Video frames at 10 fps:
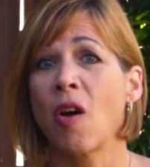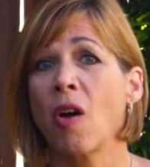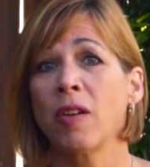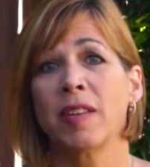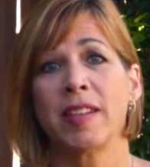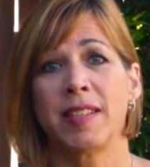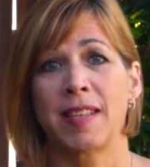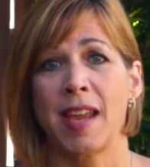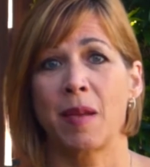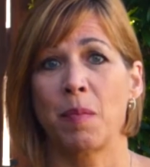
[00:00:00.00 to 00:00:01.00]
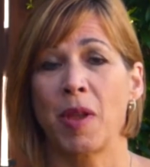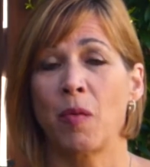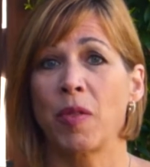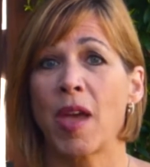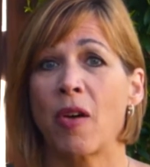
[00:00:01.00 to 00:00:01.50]
hardly stand being
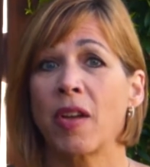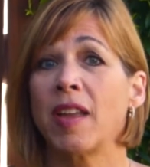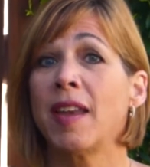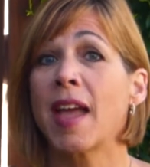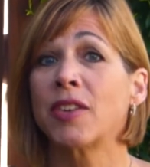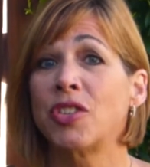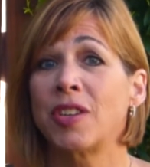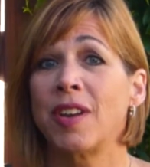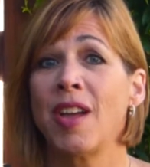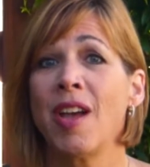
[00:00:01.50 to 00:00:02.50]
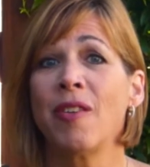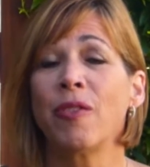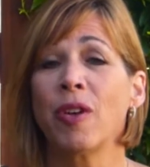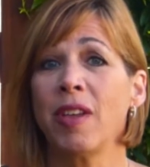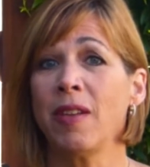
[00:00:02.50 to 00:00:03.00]
without connection
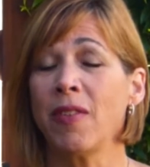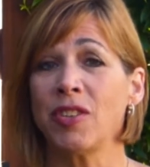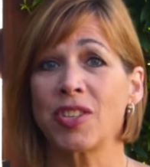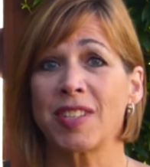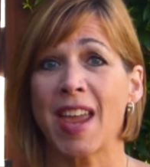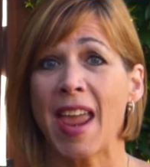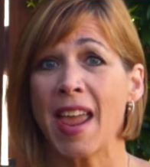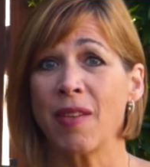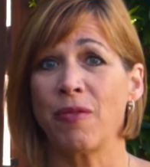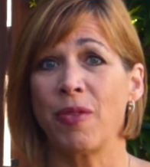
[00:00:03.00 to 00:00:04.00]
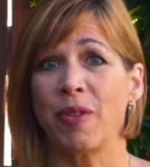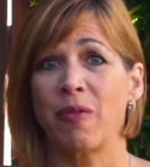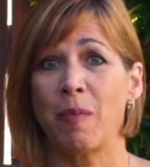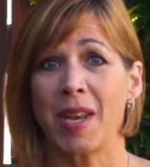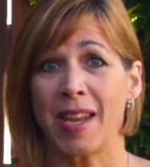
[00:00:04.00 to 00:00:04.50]
for even just a handful
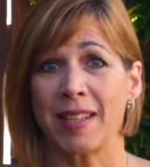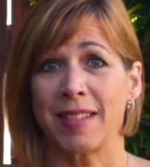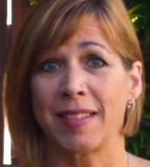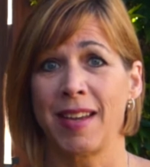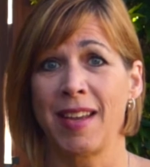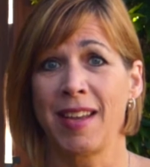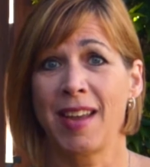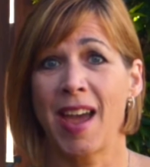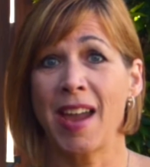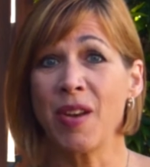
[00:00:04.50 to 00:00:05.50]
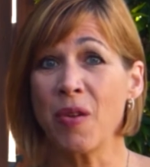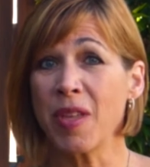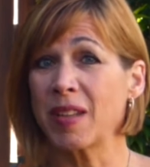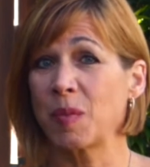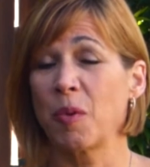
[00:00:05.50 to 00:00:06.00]
of minutes. I know
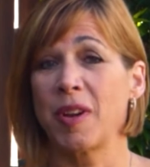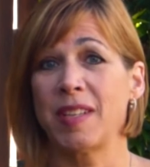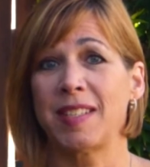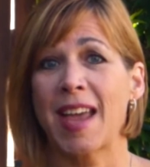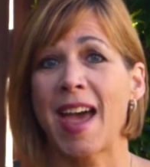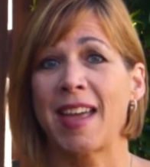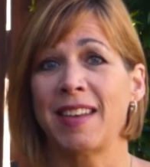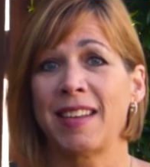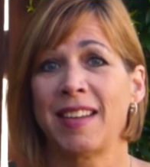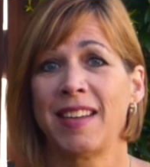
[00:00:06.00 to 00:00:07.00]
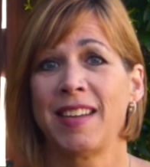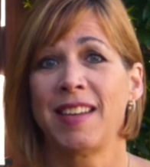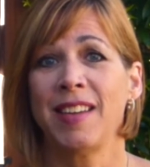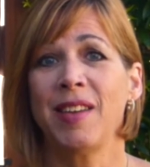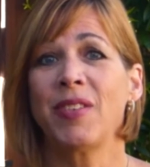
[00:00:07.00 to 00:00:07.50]
that's pretty sad.
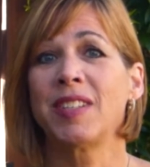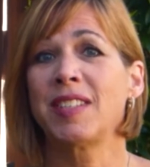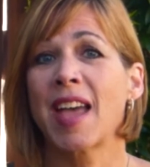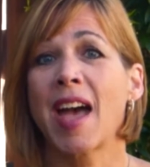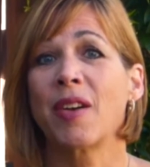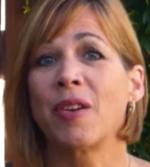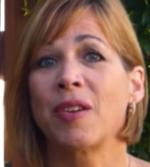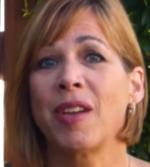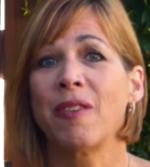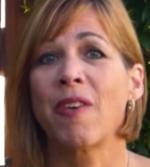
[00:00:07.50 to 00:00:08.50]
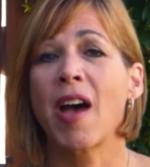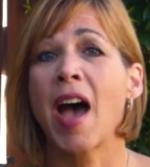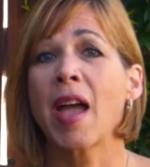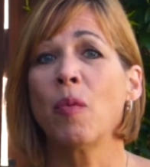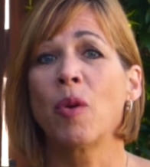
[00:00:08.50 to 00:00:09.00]
Even sadder if
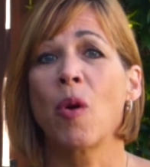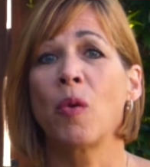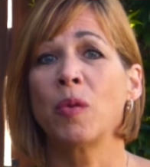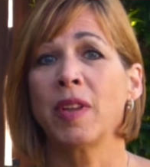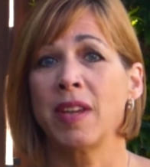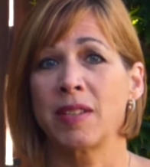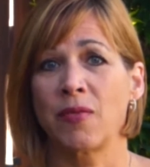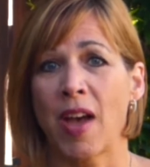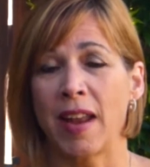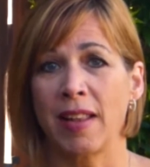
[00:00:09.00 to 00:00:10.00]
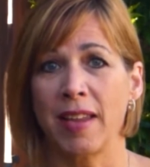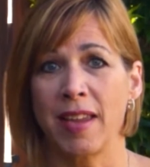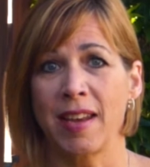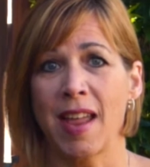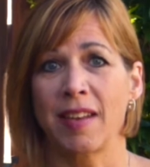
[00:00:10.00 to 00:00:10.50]
I were only as vitally
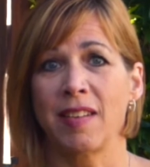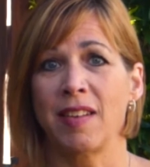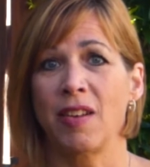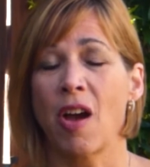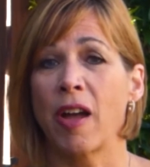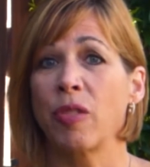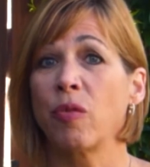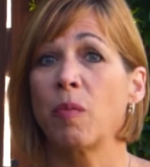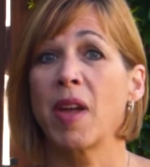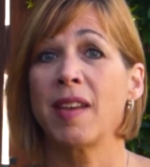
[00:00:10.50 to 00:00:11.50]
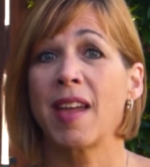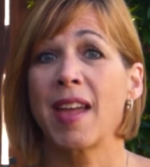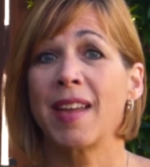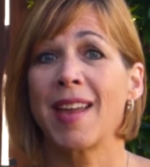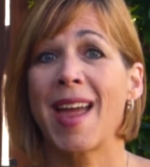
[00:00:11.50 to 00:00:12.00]
connected to God through my
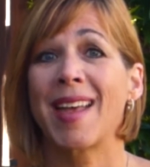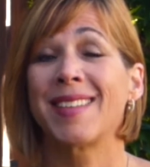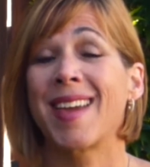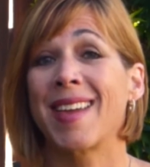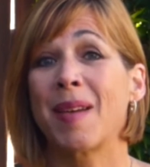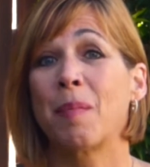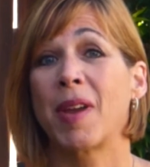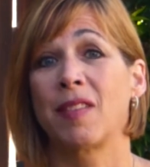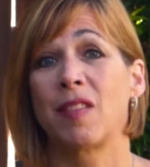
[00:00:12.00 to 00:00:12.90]
day as I am my